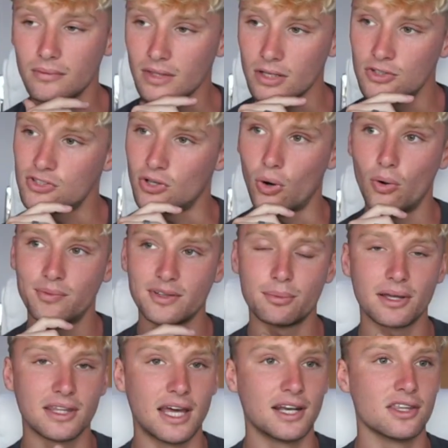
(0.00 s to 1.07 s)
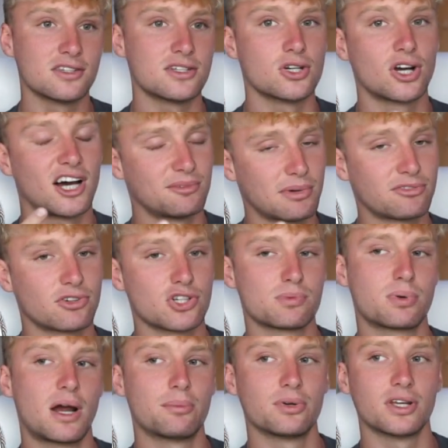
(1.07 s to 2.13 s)
So hopefully by the end of this year, I'll have my first
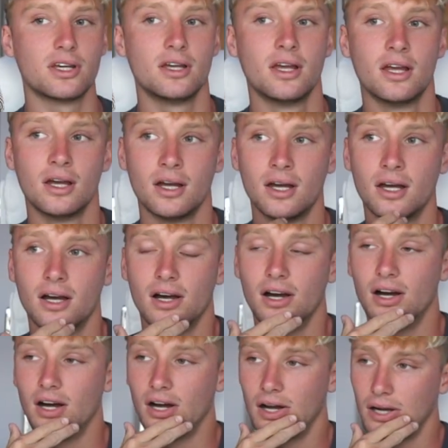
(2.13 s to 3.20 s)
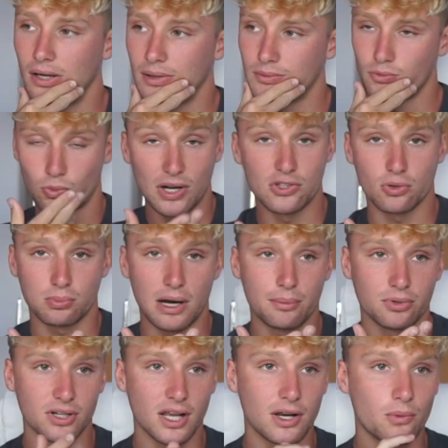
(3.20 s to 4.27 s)
property, rental
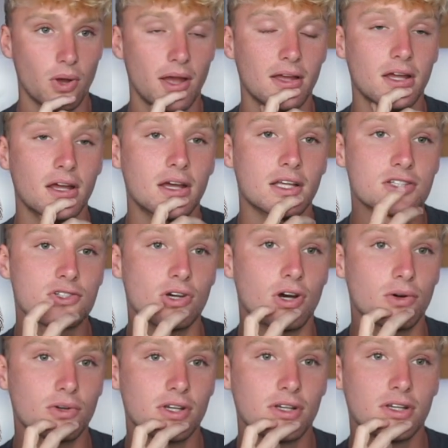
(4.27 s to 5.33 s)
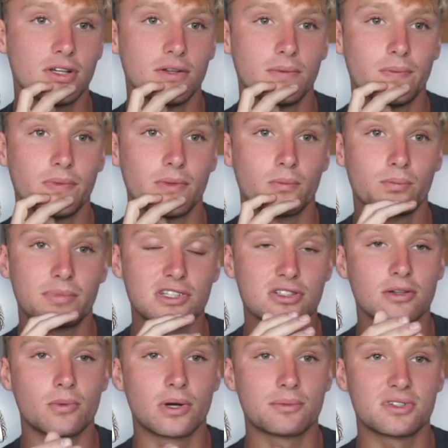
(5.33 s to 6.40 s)
property anyway. So
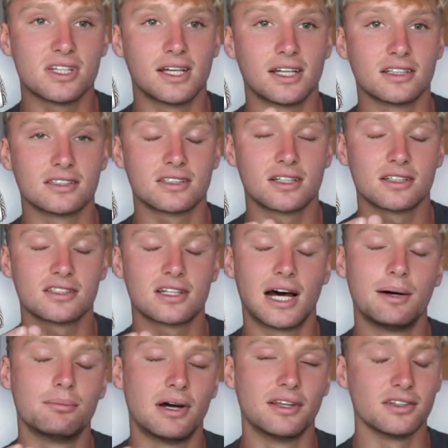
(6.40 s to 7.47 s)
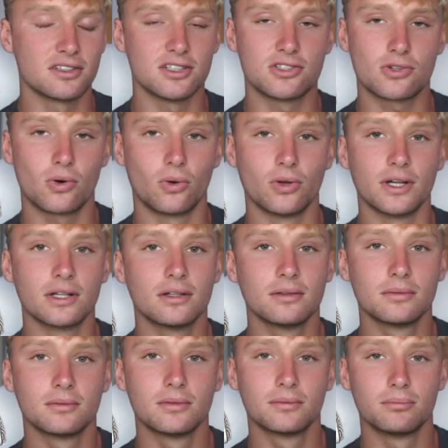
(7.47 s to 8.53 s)
basically what I'm saying is stop mindlessly scrolling,
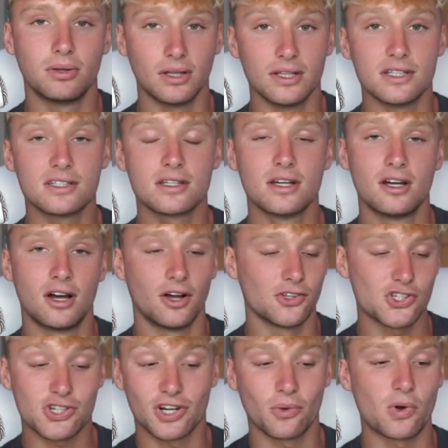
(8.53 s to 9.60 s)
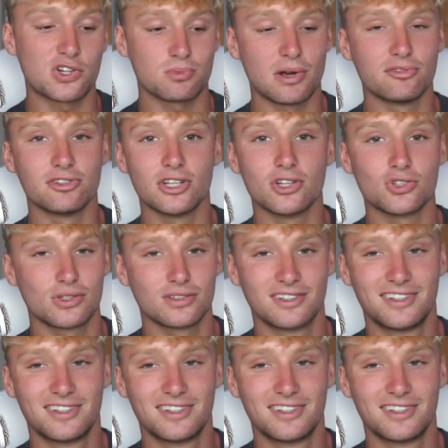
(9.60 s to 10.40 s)
please, unless you're going to watch my videos.